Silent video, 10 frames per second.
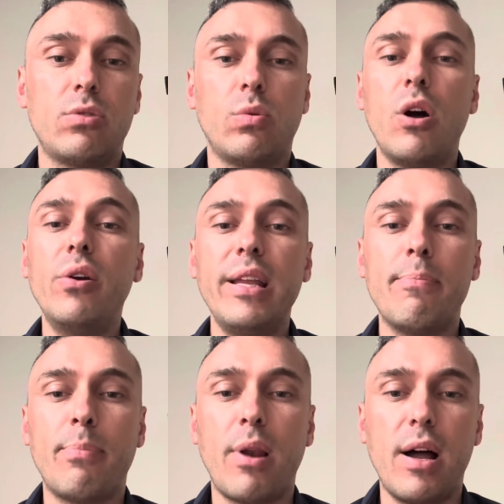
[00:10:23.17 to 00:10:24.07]
will only
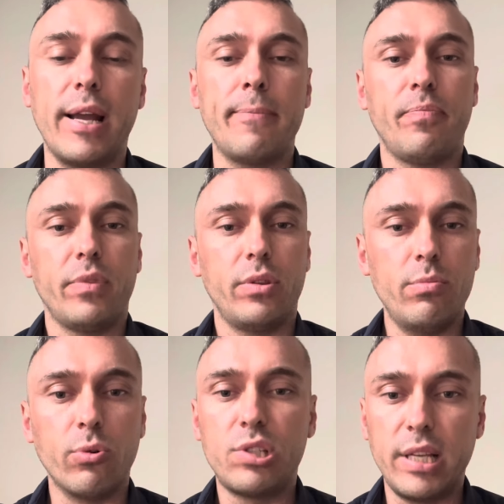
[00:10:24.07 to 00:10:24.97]
apply to
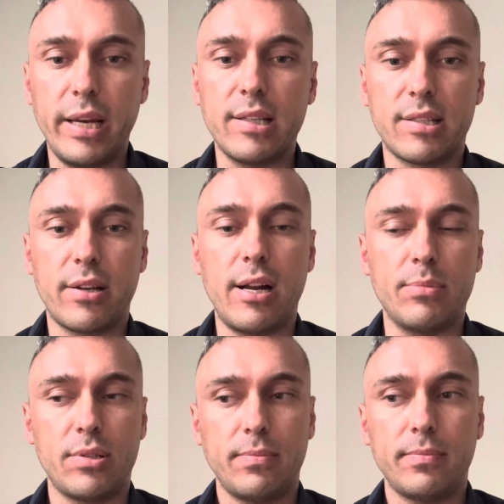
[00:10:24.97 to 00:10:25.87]
more serious crimes.